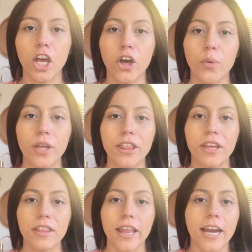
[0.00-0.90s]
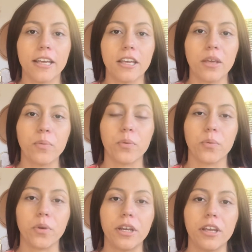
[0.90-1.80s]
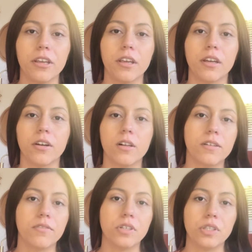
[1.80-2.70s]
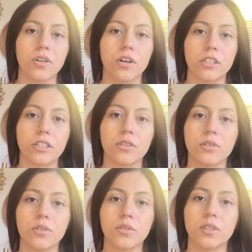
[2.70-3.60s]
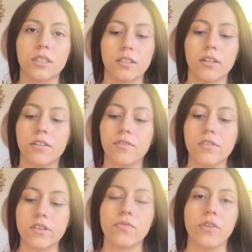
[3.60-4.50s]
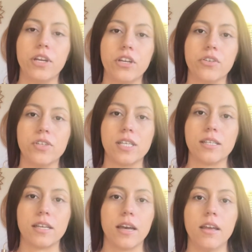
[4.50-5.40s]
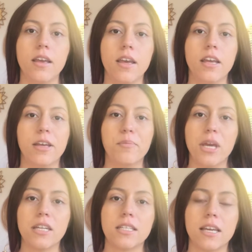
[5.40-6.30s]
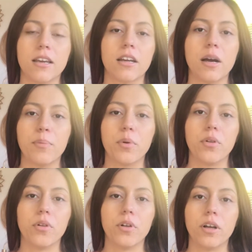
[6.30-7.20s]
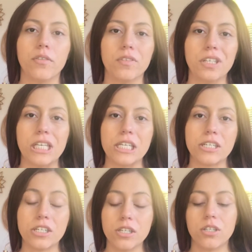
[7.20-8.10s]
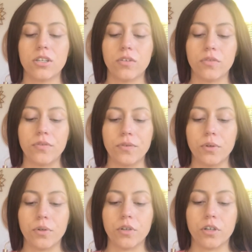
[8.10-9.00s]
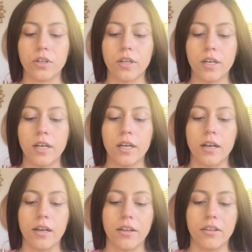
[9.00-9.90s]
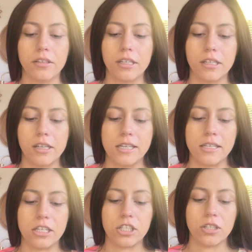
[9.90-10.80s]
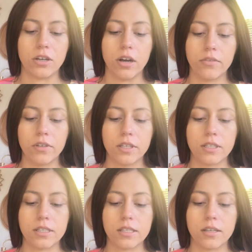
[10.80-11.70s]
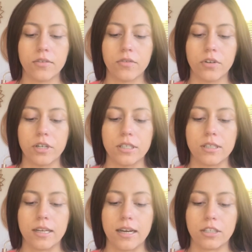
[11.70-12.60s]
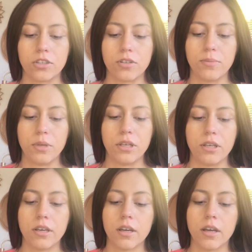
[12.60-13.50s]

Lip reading: One thing that I keep reading in all of these articles and all of these videos is that it may take a couple of years for the legalization of it, for it to actually be